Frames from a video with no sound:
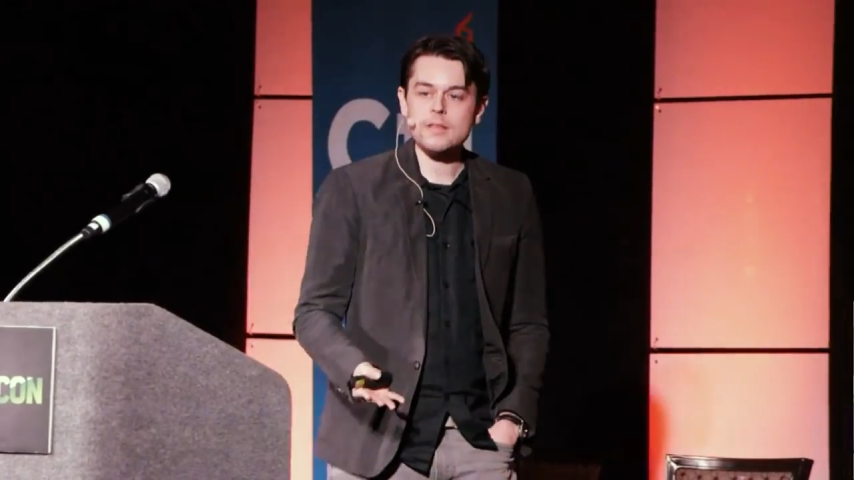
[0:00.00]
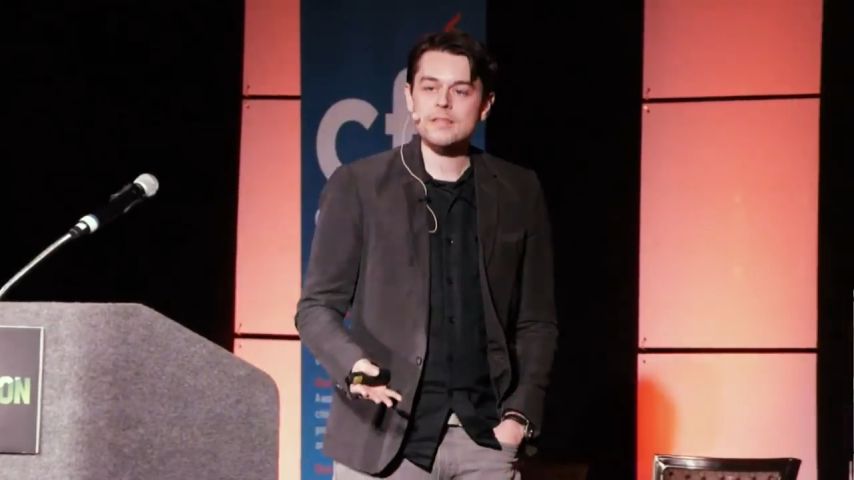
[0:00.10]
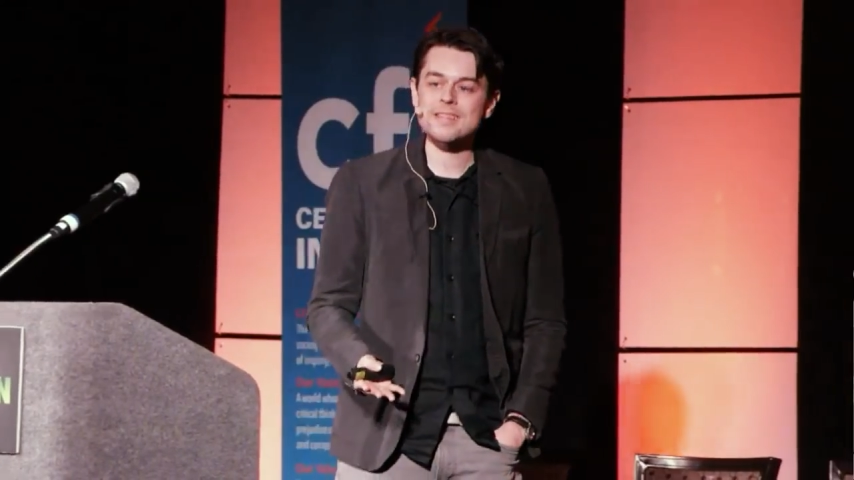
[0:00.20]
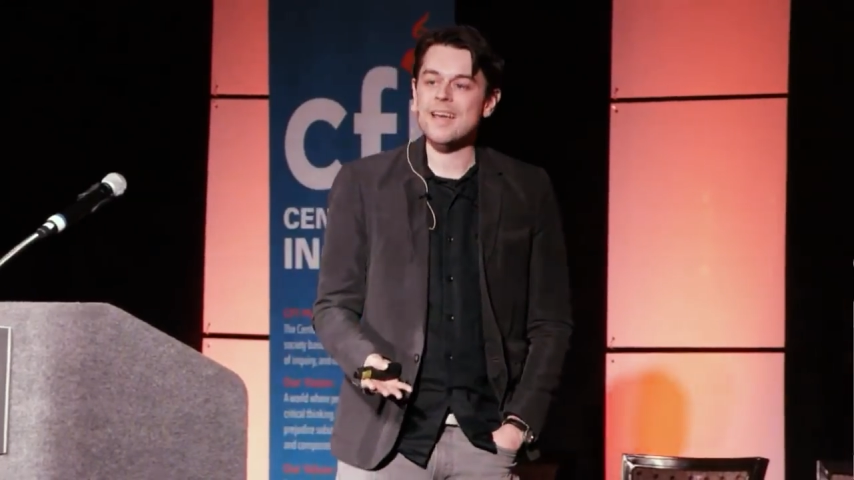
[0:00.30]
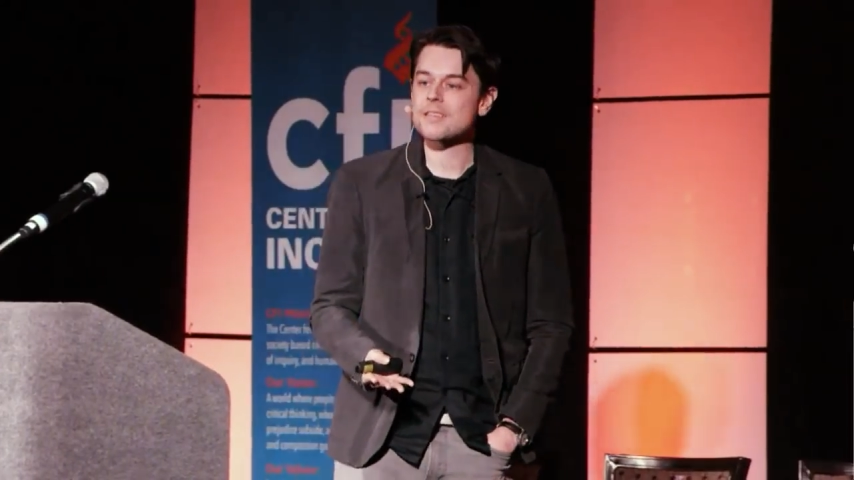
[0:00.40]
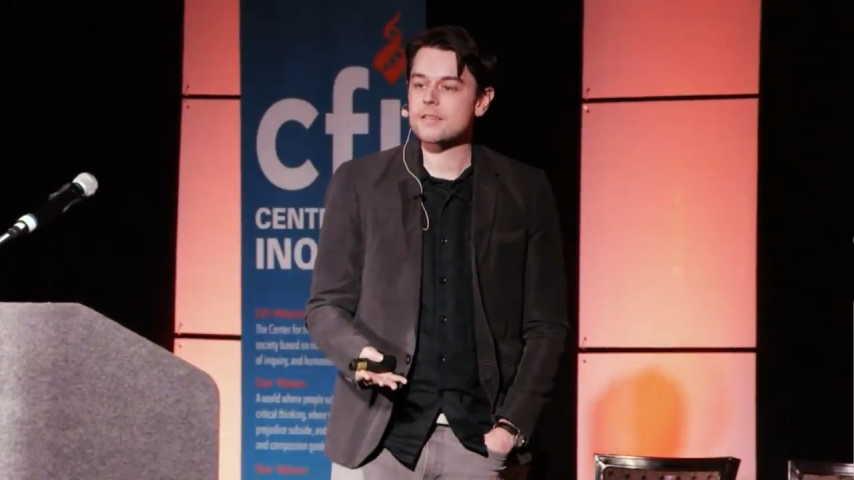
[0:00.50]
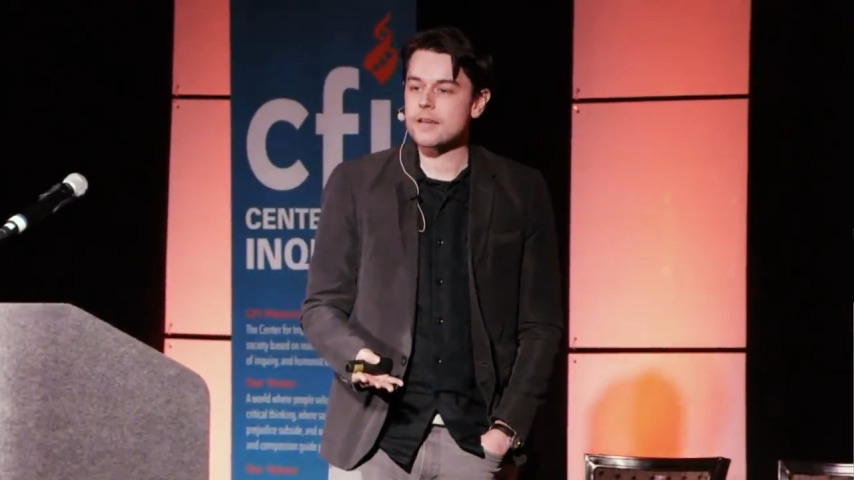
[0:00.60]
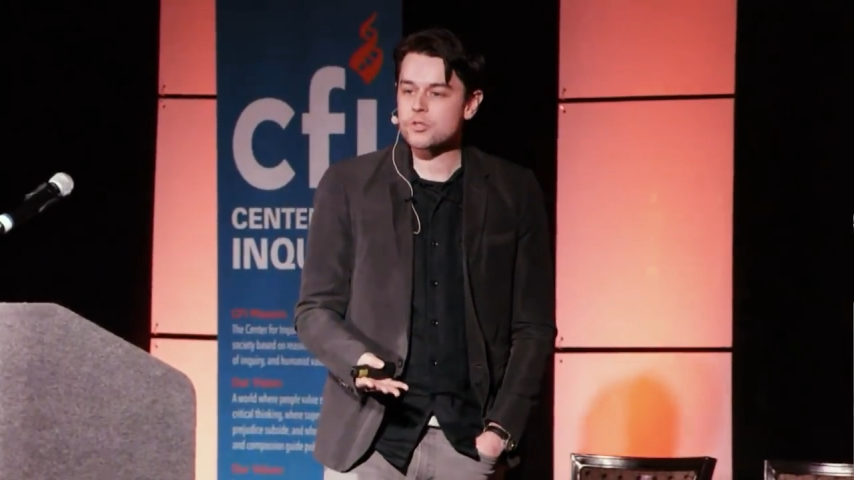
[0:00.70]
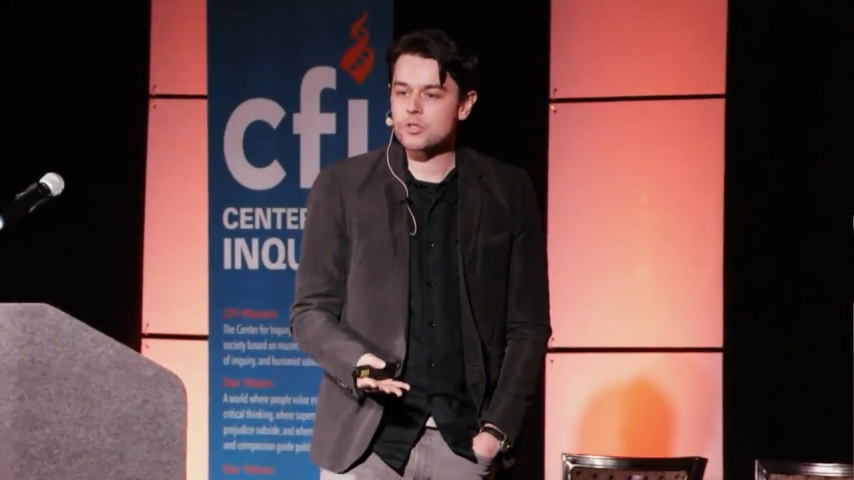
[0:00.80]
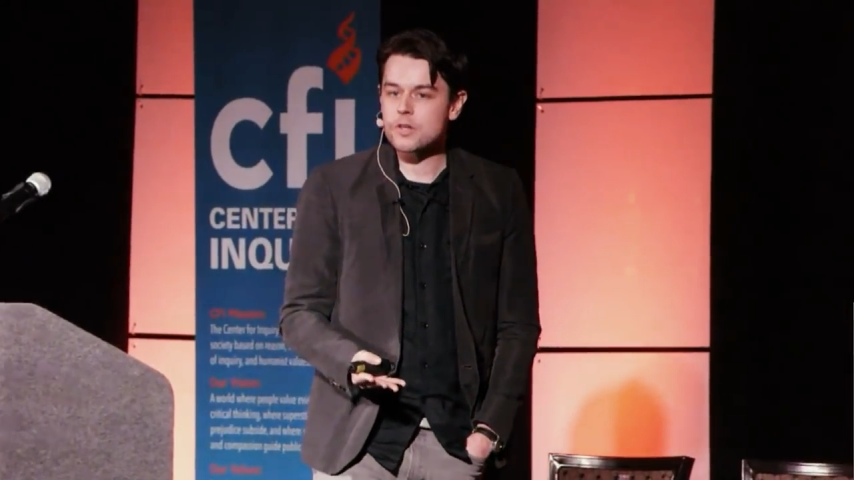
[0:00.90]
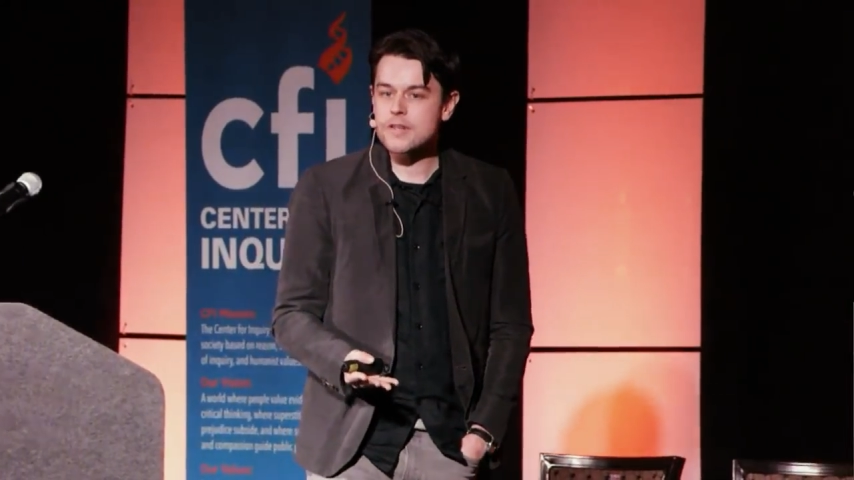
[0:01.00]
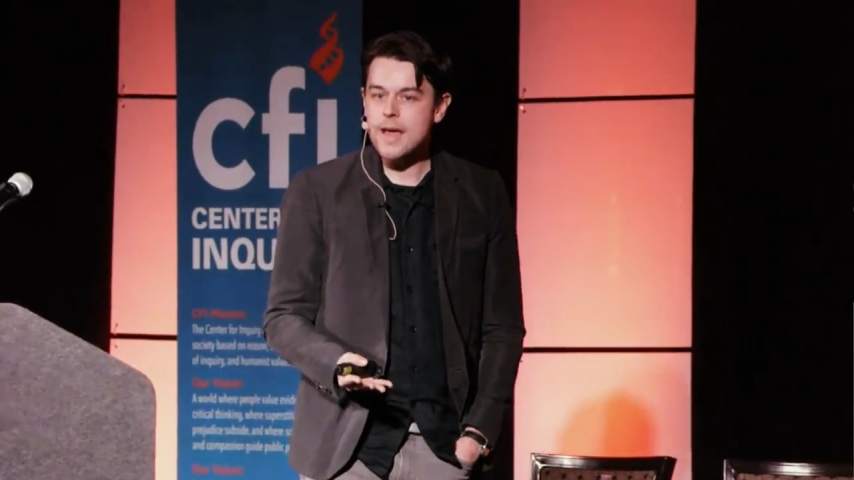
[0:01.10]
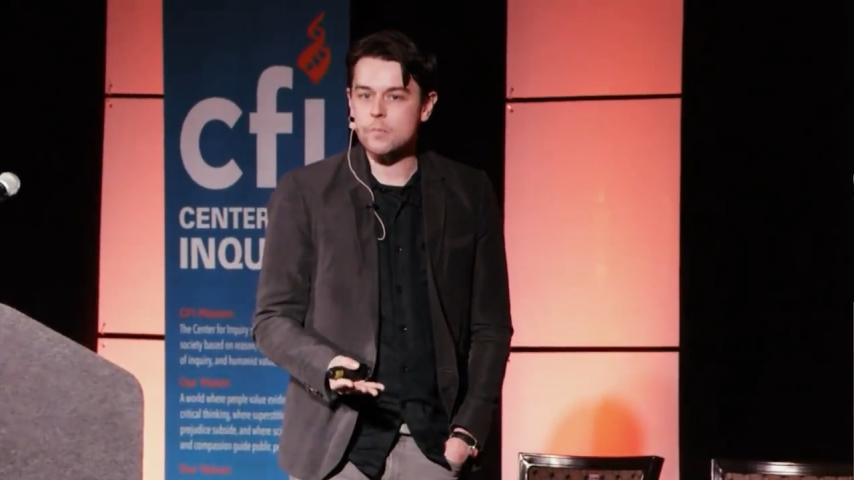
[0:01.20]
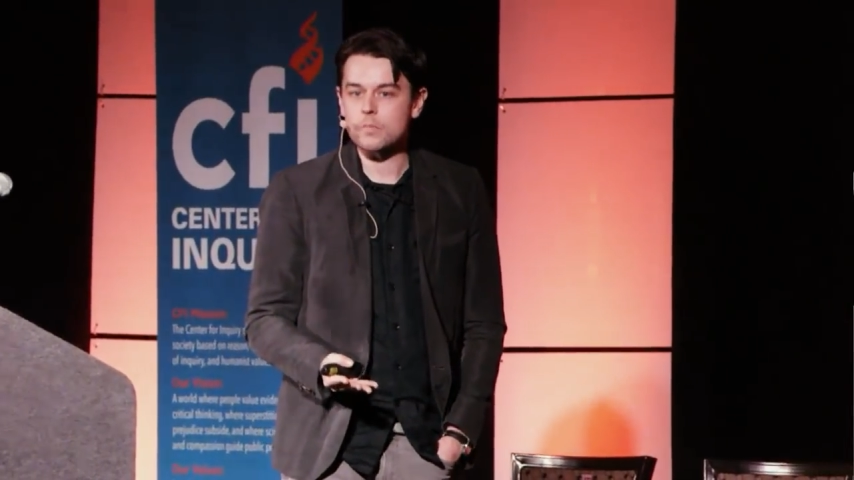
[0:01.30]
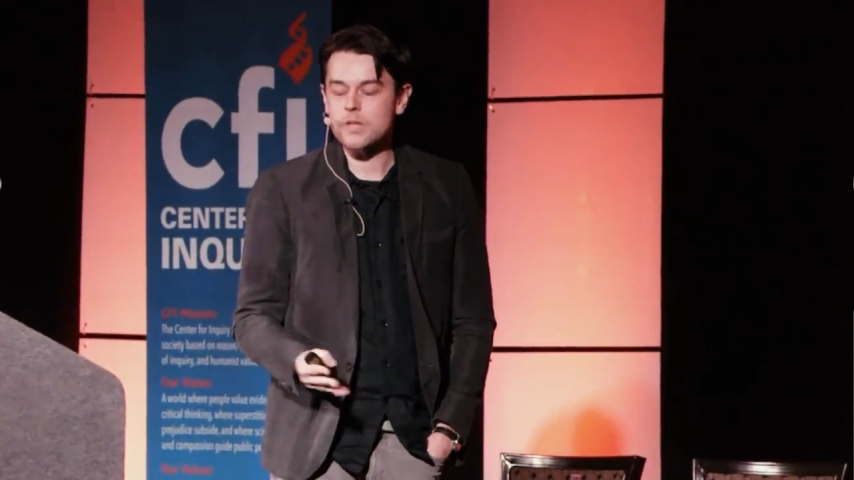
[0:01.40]
this assassination
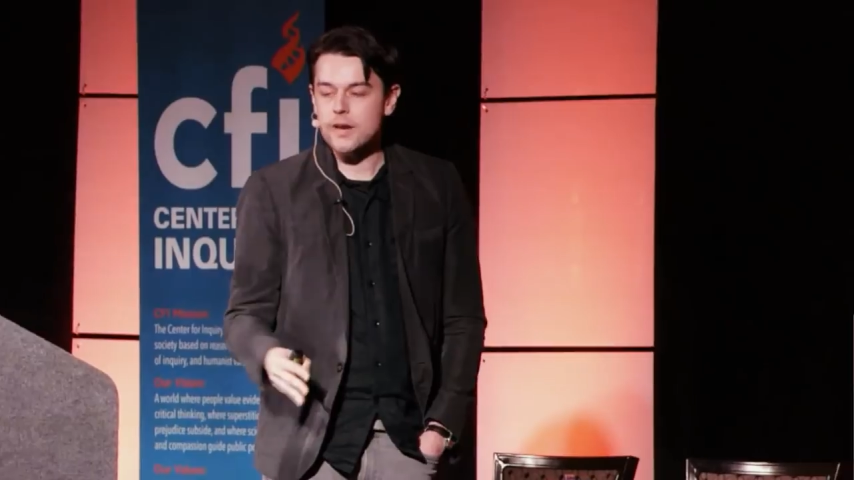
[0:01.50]
attempt,